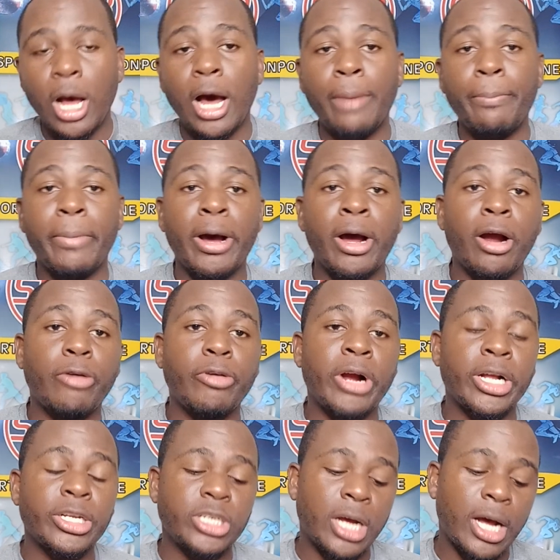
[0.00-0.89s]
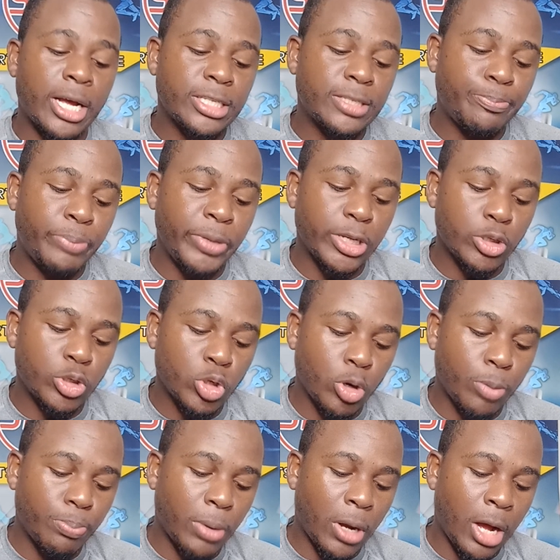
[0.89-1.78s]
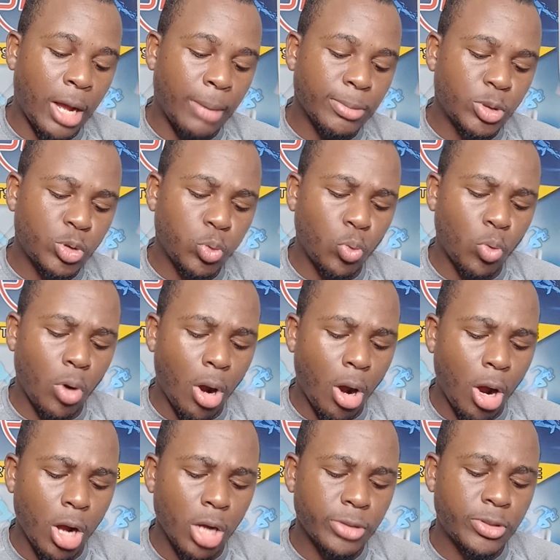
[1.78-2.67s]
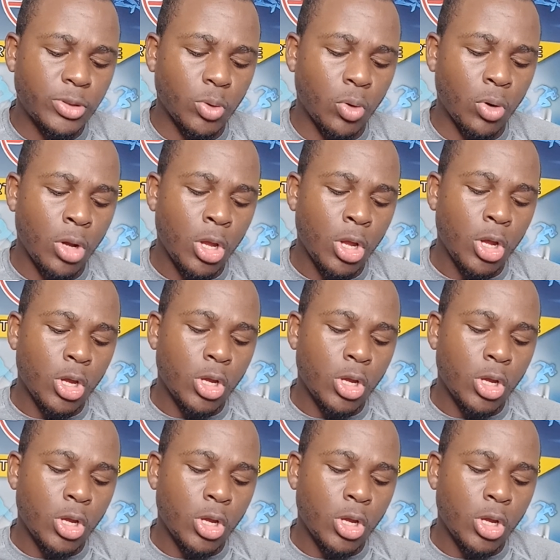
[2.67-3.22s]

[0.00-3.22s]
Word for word: and Maharaj has picked up um, two also.